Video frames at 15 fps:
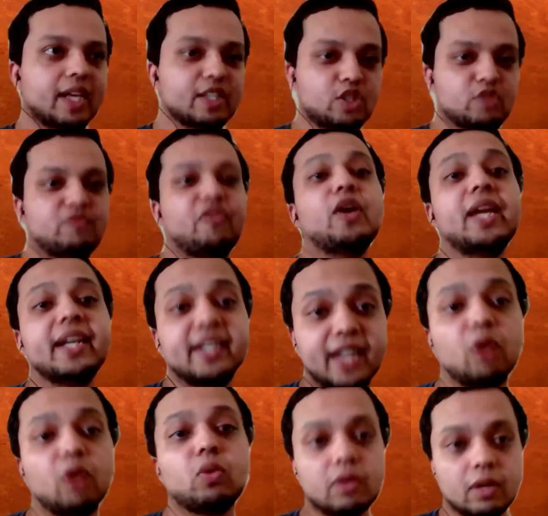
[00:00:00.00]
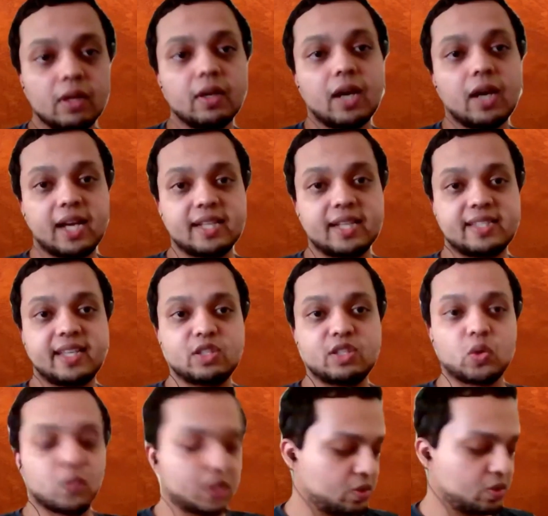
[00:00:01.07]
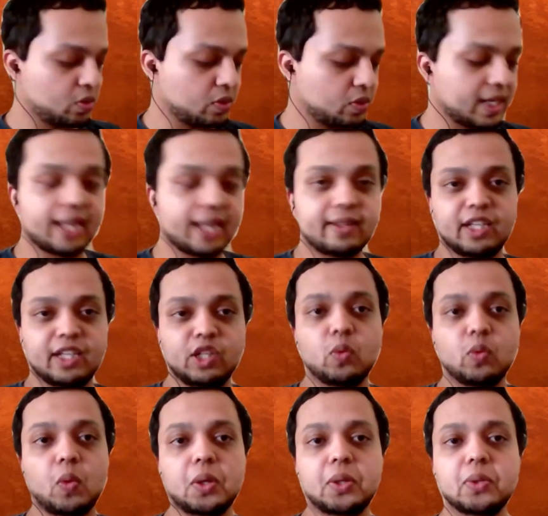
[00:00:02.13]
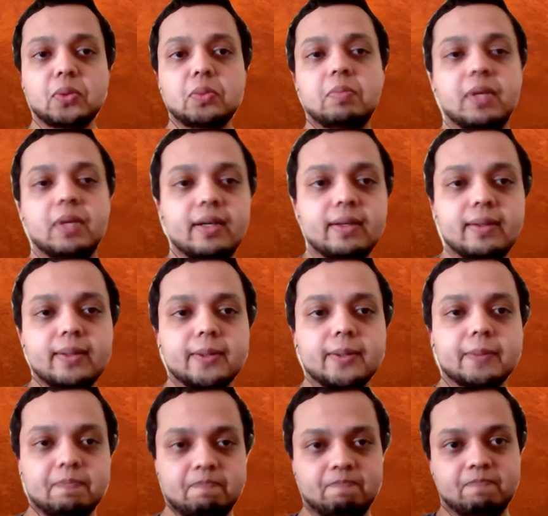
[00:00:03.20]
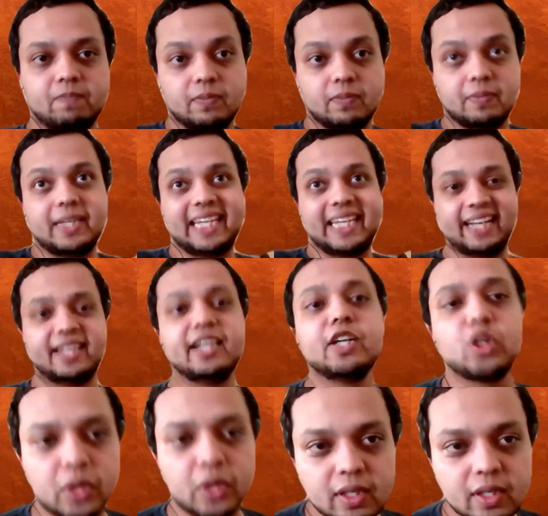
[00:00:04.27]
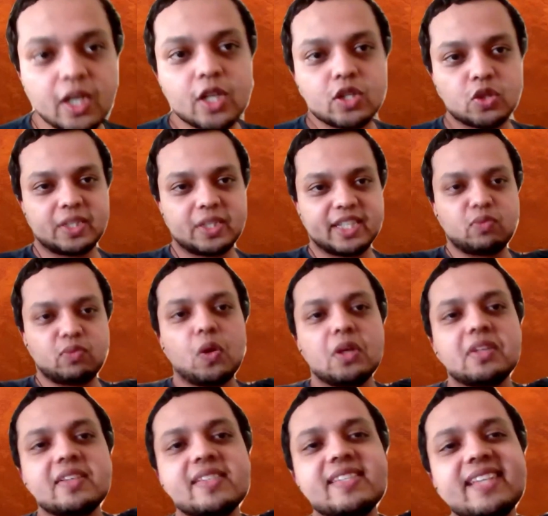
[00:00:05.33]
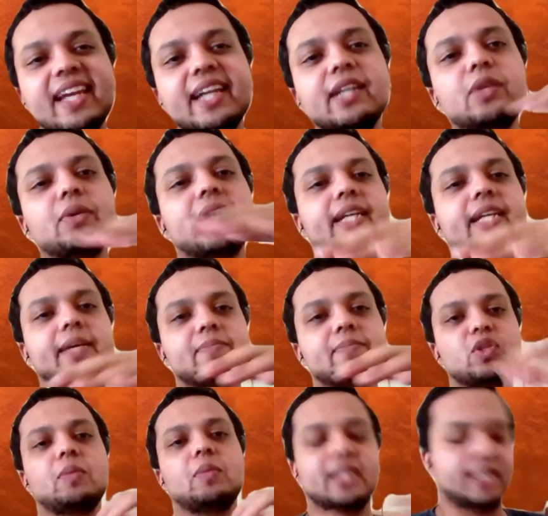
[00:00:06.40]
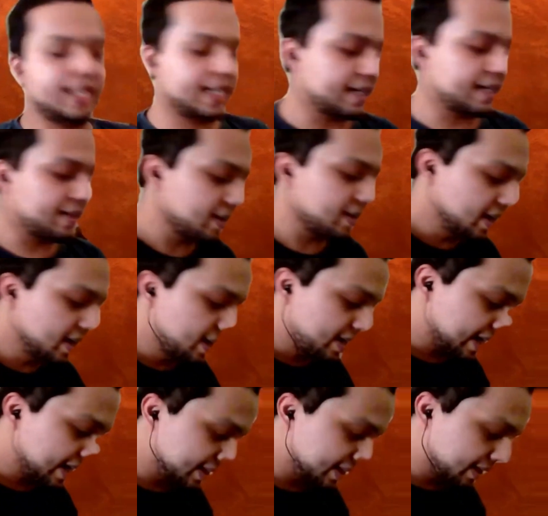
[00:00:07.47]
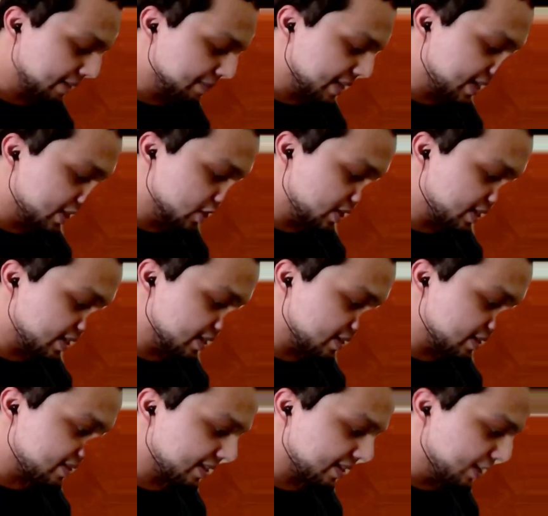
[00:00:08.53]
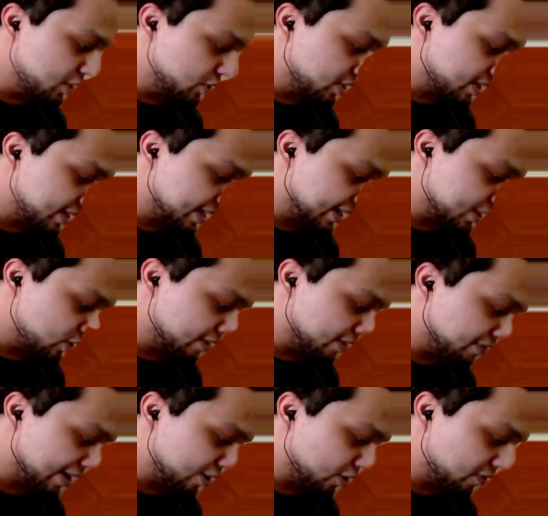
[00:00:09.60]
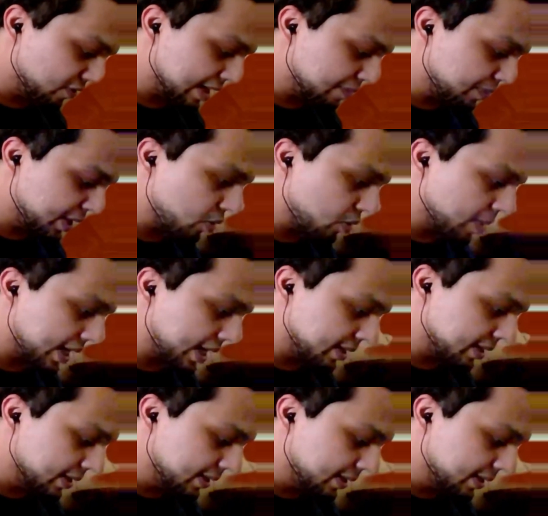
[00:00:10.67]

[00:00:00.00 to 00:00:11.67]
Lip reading: it's falling down, RSI is oversold, and then you want to get into it. So you just want the selling to get absorbed and then get in. I think my screen share actually fell off. Let me go back.